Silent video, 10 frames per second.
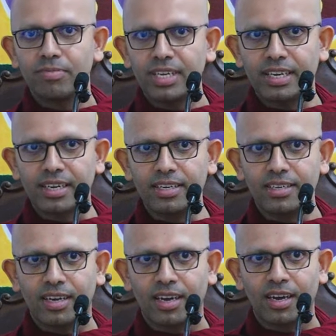
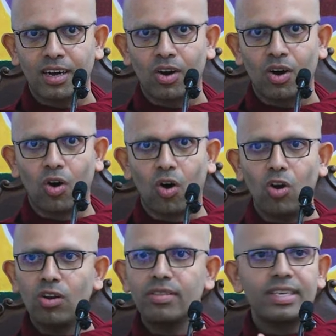me
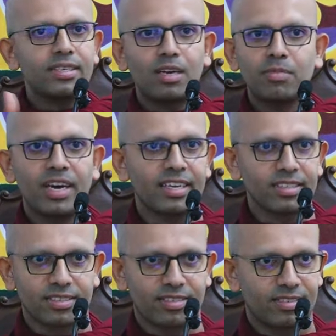all of these are
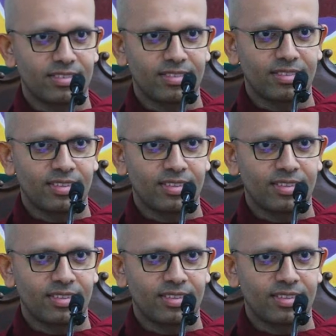minds,